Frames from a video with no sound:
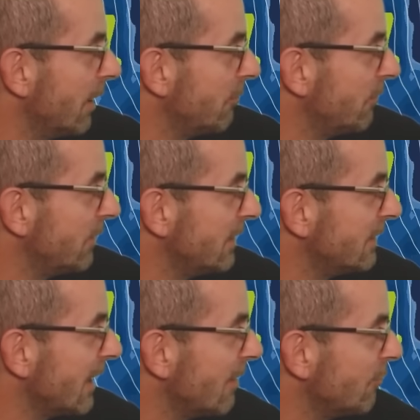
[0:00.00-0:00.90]
feed
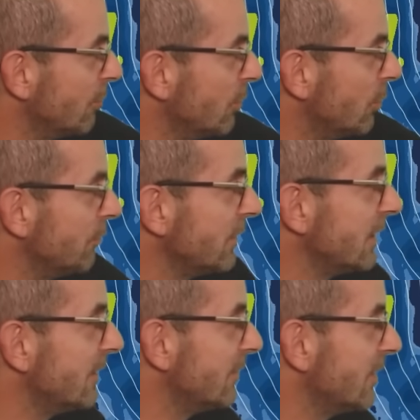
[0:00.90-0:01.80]
down from
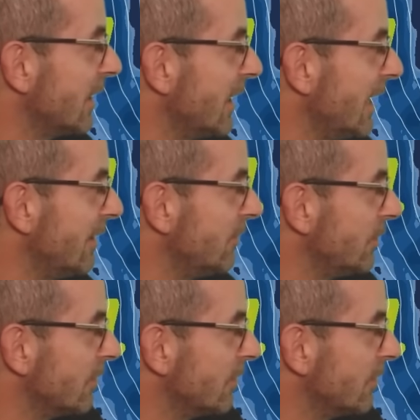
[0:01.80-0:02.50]
northeast ahead of it.